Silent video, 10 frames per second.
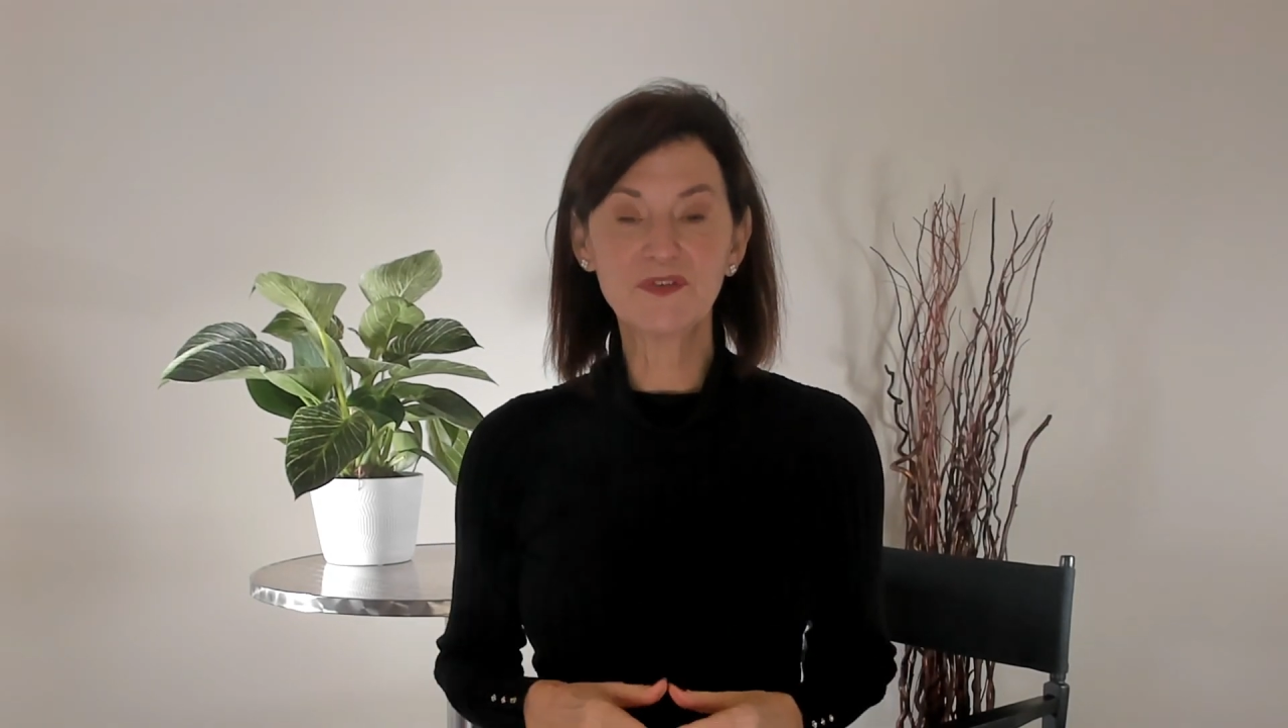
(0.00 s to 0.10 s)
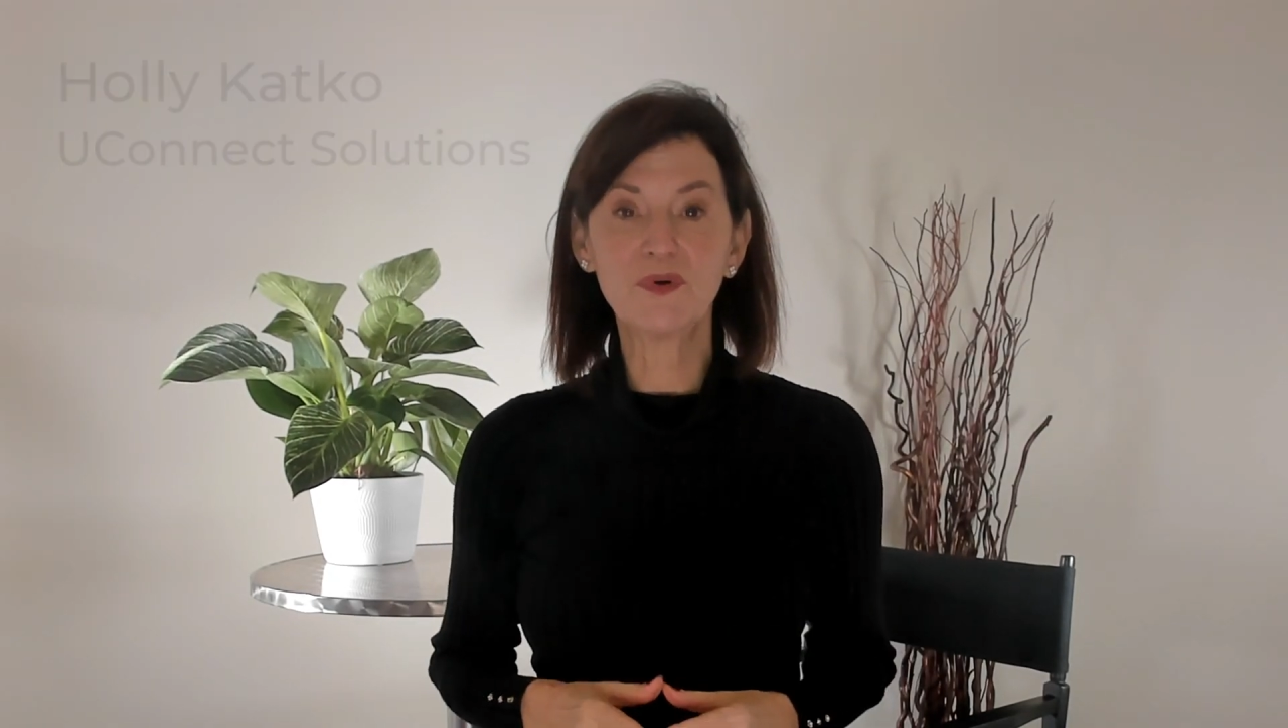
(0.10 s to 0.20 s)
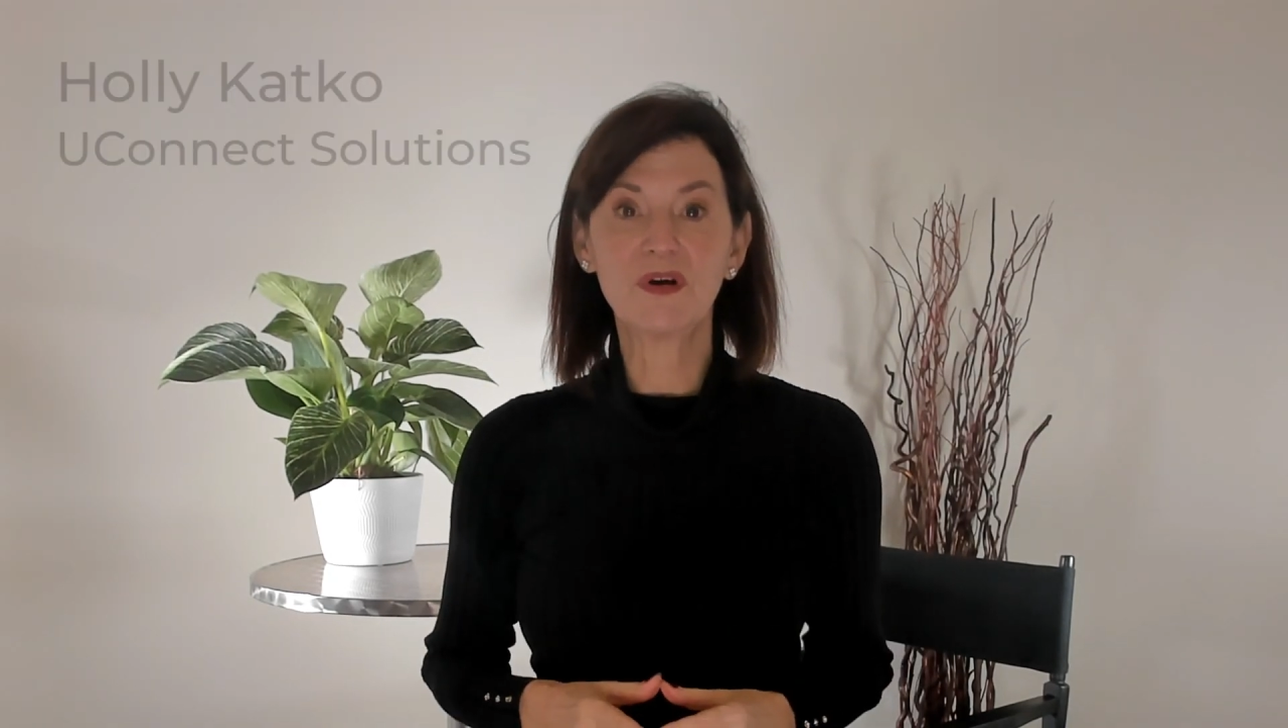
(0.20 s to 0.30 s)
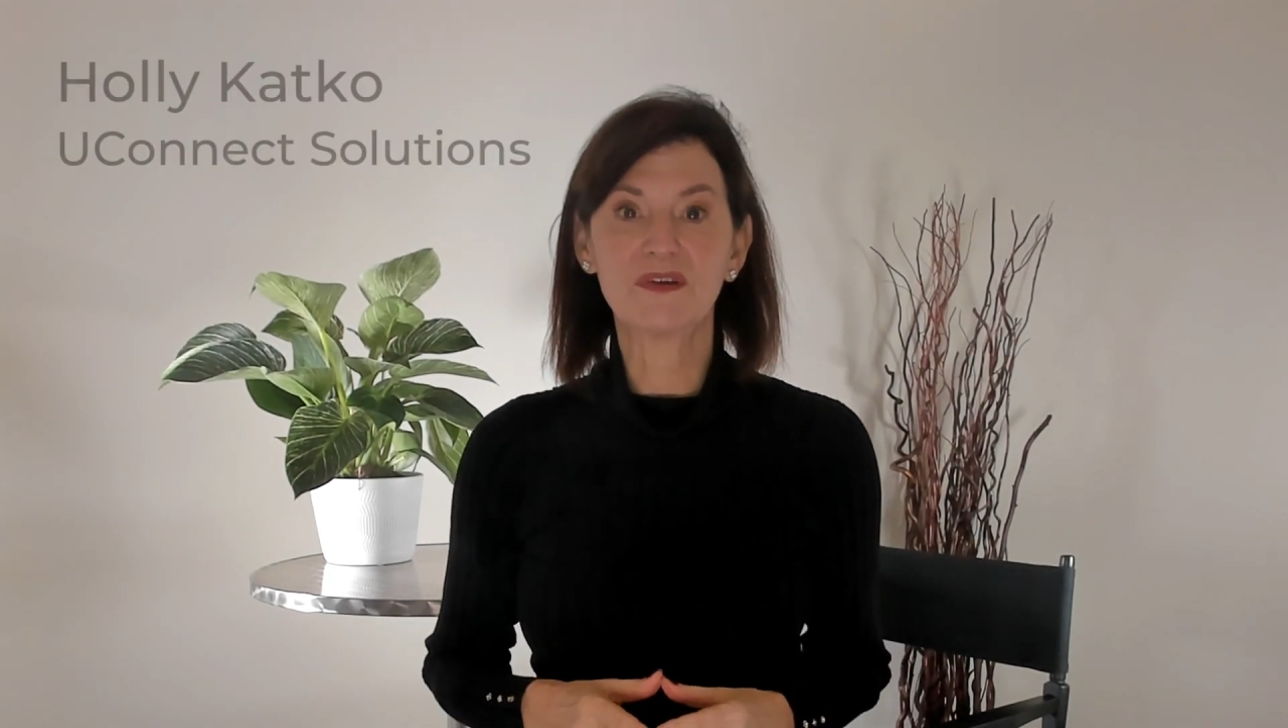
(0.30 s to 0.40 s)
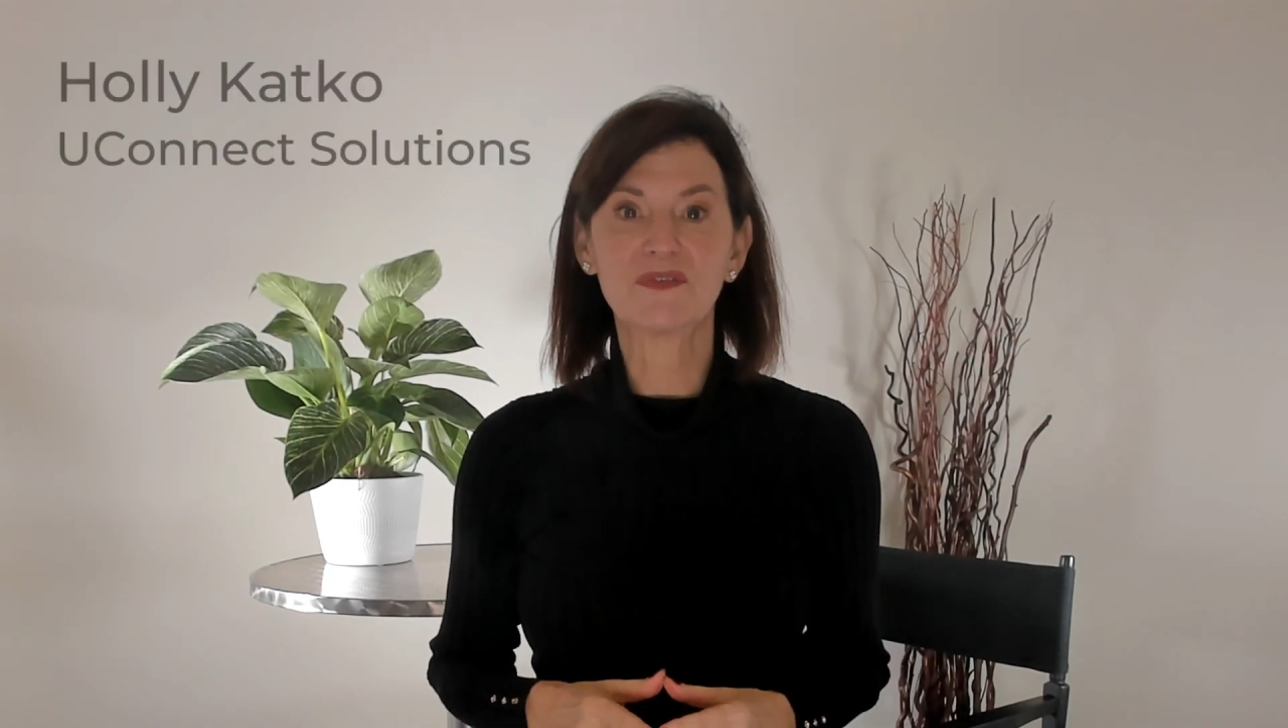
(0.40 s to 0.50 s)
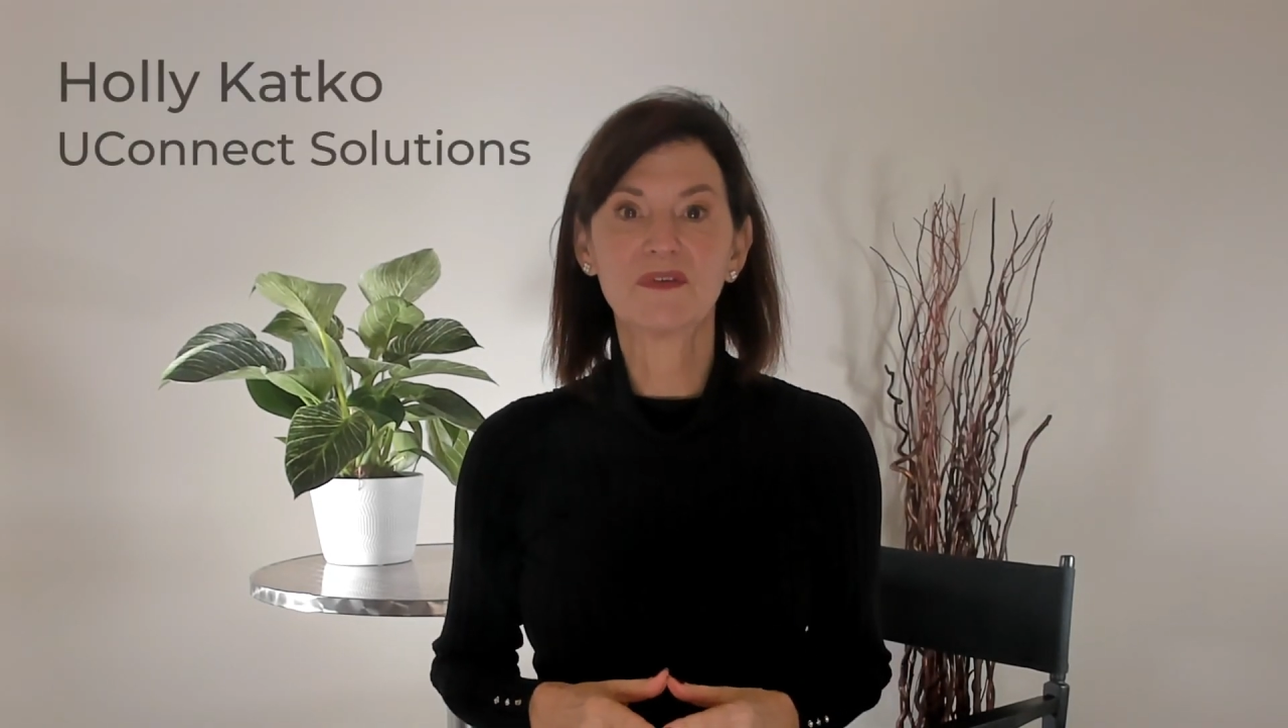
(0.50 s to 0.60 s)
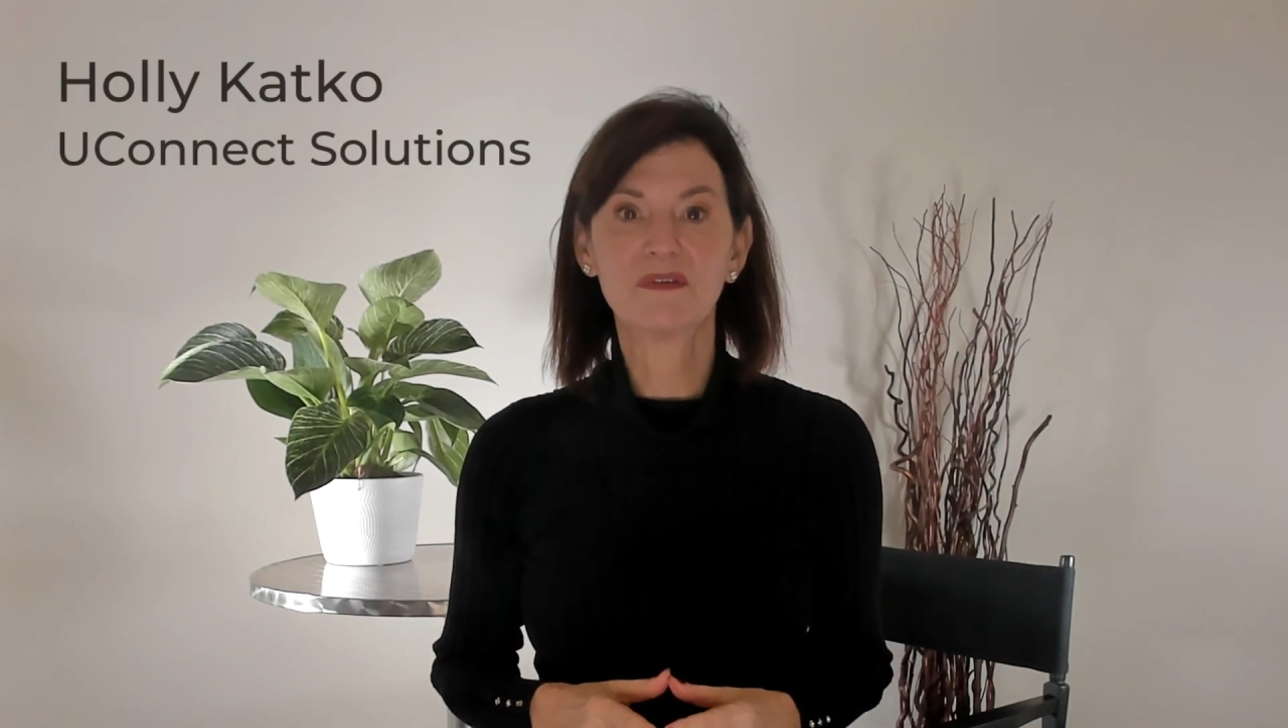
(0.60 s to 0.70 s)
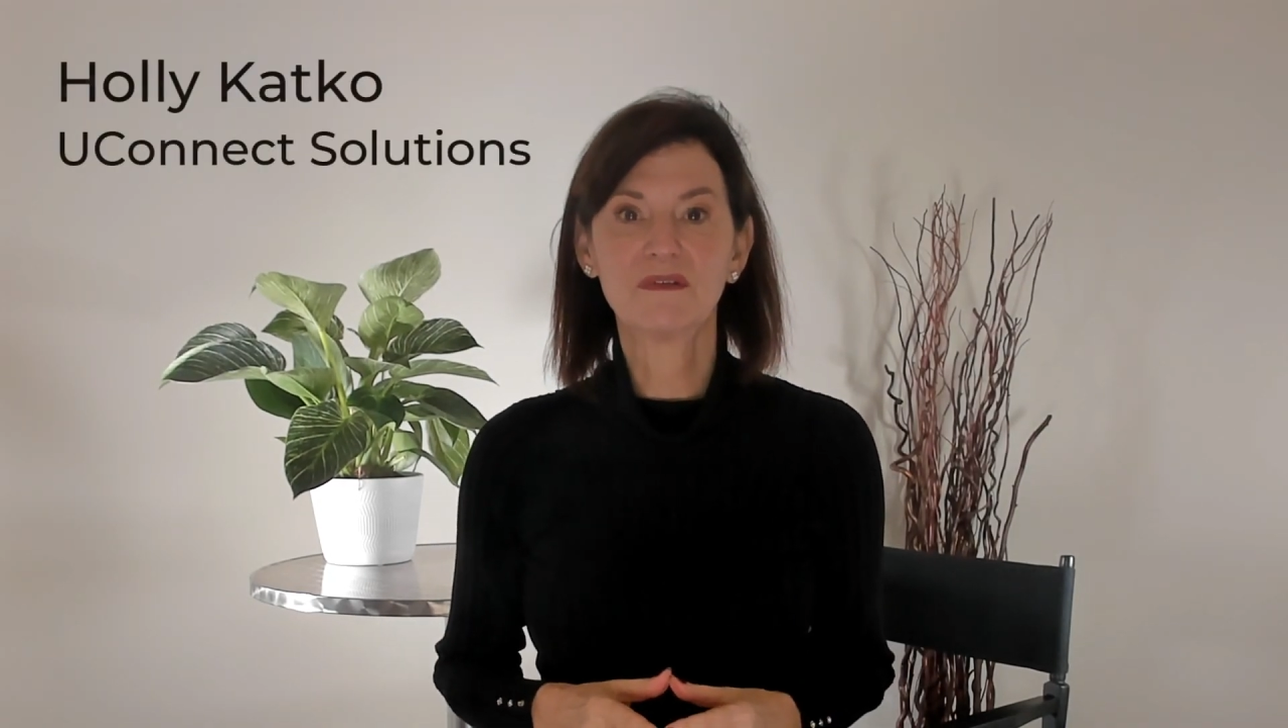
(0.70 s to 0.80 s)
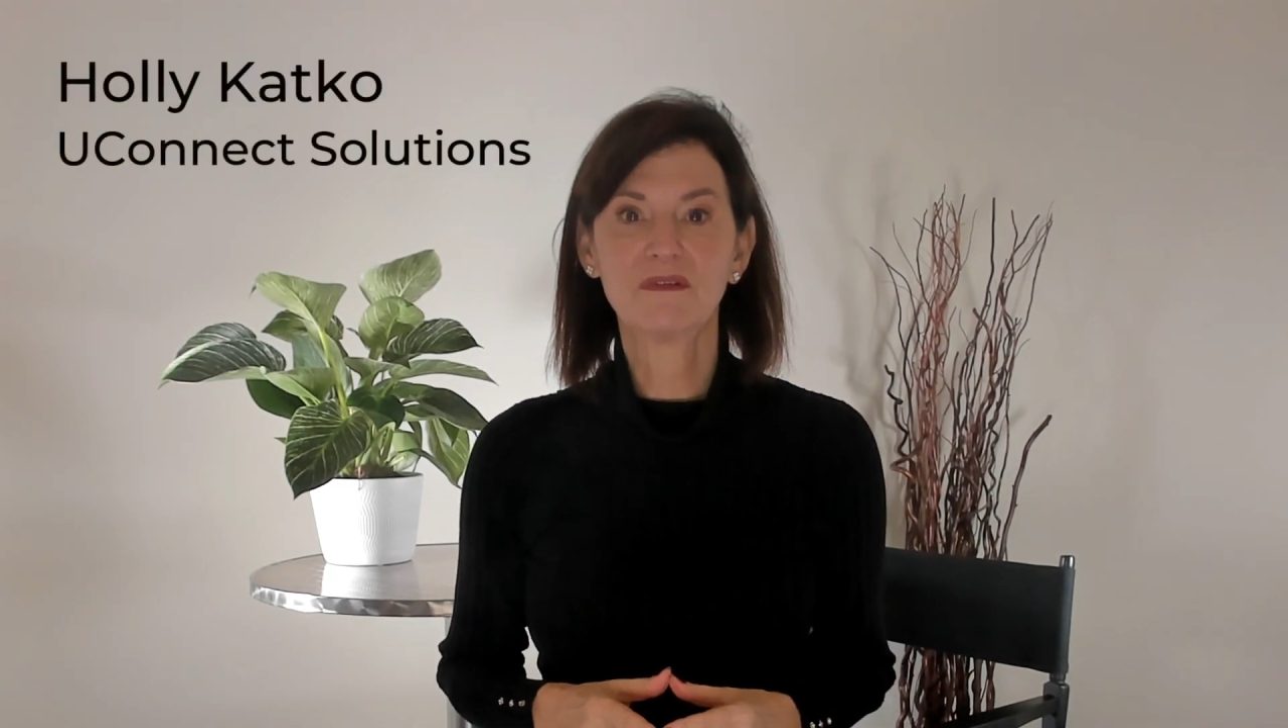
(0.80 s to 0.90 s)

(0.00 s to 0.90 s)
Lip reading: course.